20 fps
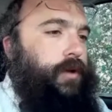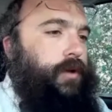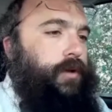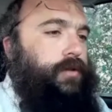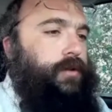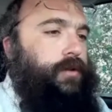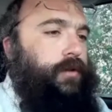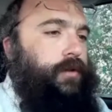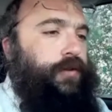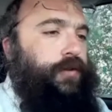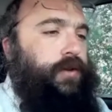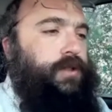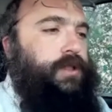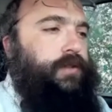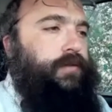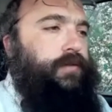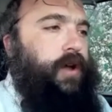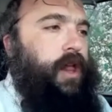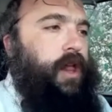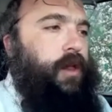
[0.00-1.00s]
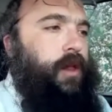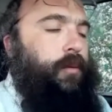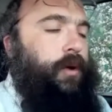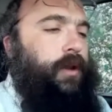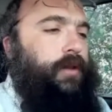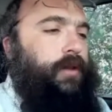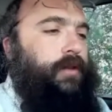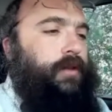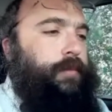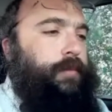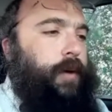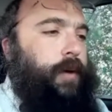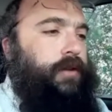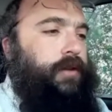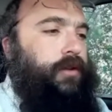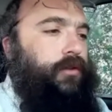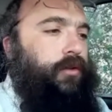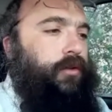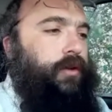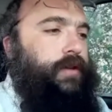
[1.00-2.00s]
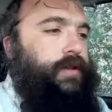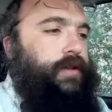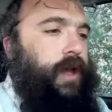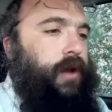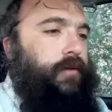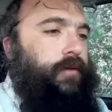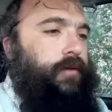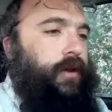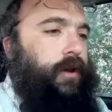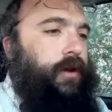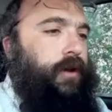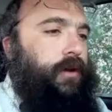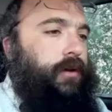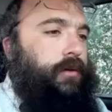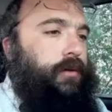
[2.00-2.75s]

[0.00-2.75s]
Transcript: So first of all, what does the Bar Tanura say over here?